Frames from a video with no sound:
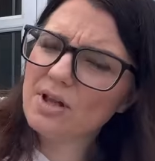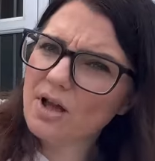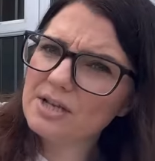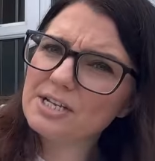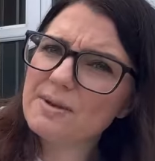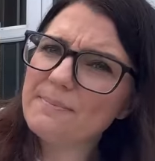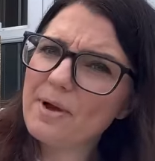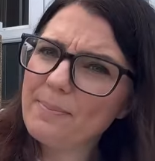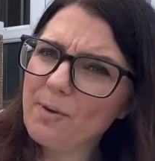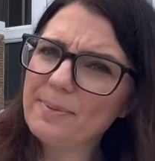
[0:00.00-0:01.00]
cardigan
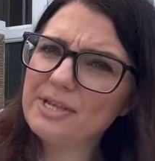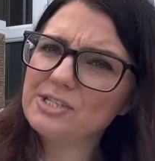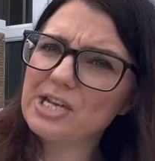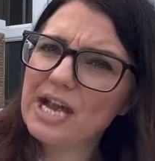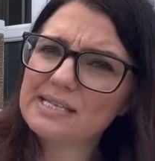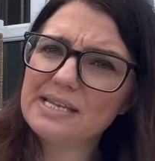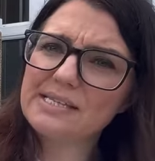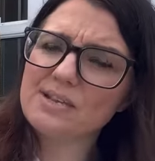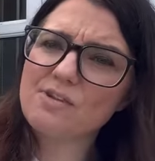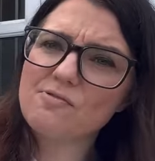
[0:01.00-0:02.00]
by Poppy and Jazz.
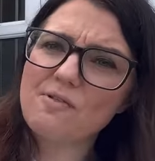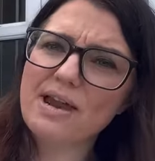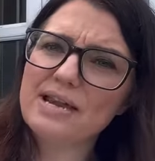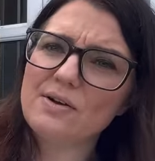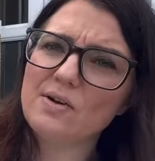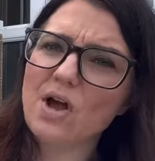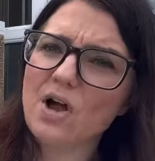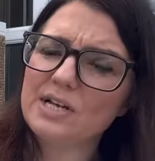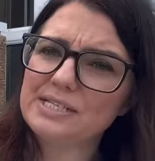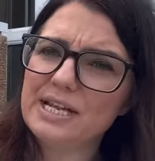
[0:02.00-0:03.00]
It's a great little
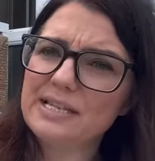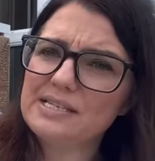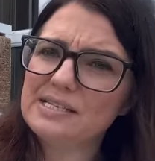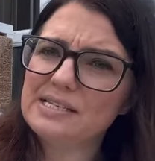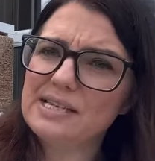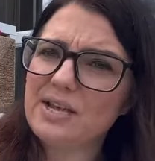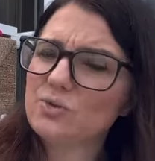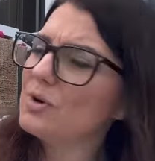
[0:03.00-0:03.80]
cardi. This is the second